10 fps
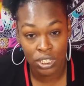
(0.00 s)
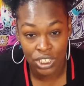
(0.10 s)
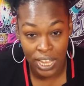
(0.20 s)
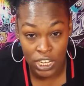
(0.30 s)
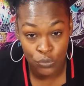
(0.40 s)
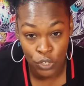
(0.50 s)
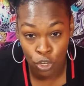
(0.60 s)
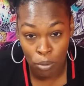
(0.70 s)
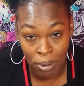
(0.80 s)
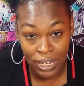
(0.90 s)
going to change for
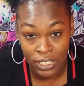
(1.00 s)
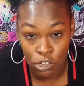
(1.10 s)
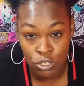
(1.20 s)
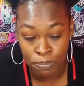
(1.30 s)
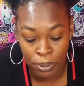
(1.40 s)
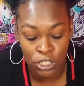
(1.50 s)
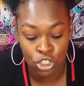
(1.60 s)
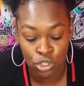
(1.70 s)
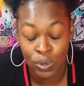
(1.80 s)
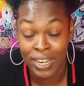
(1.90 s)
nobody else
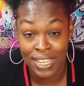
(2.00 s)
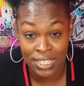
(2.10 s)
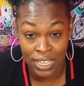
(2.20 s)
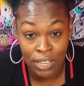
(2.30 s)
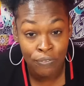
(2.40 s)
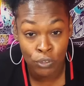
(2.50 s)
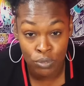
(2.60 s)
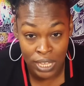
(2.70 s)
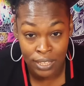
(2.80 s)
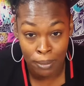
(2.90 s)
but you and that's if
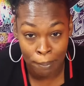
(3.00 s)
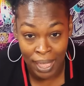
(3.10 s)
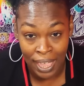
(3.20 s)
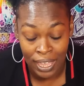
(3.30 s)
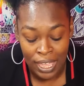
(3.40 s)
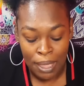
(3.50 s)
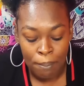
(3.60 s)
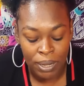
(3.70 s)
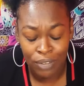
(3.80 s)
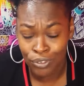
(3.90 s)
you take them back
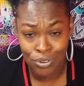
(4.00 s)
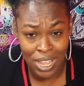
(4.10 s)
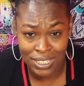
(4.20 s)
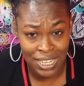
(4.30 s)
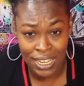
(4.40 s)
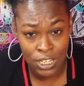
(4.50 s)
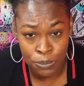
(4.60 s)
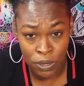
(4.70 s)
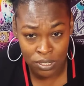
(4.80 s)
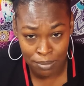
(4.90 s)
but if you're not taking
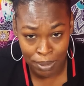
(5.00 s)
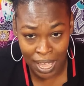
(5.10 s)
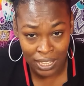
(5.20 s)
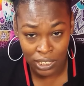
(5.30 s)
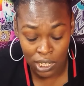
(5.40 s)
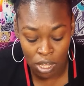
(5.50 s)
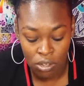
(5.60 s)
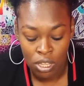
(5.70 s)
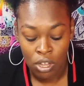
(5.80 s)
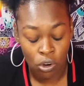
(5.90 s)
this person back
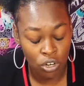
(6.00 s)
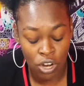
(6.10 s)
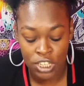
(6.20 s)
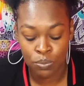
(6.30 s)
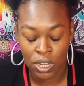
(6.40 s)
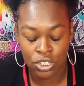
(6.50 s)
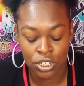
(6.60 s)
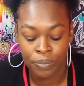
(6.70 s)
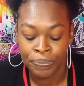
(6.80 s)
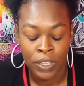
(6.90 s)
leo or cross
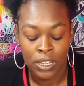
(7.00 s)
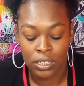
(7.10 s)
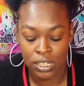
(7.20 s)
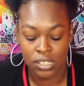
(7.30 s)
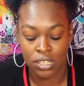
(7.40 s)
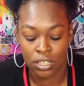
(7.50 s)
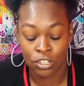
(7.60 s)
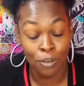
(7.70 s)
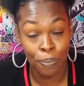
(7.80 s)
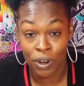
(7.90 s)
watcher
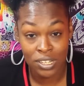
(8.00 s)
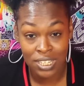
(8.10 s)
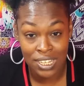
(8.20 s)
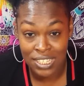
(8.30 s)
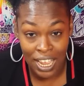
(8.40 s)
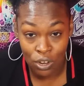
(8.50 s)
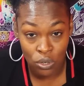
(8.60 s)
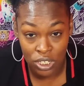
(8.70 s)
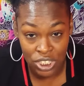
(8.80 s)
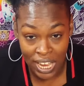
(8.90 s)
Listen, your person is not
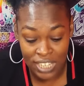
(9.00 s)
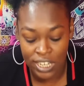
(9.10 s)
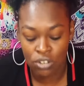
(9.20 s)
going to change.